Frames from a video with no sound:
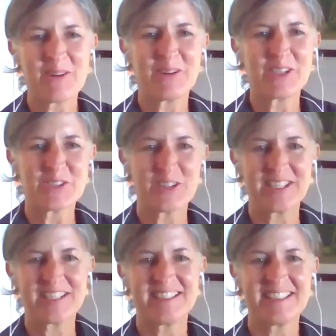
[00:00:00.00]

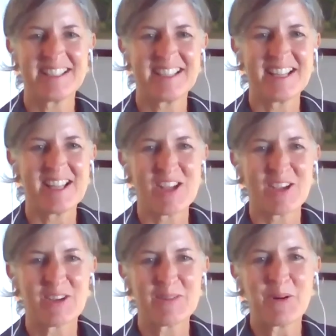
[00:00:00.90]
Audra.
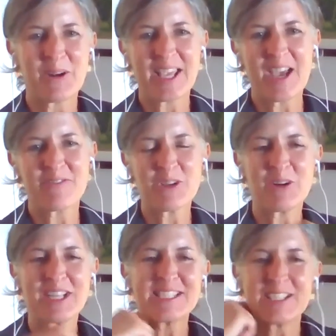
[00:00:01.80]
Good morning,
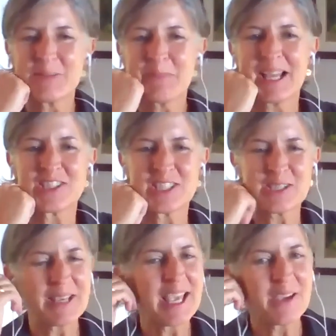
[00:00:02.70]
everyone. It's such a pleasure to
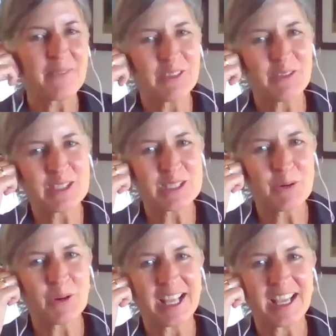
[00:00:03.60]
be here with you this
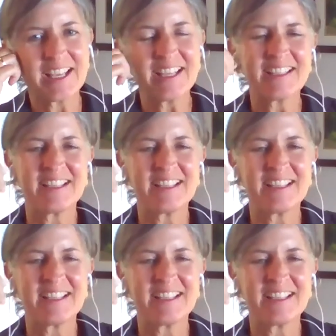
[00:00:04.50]
morning.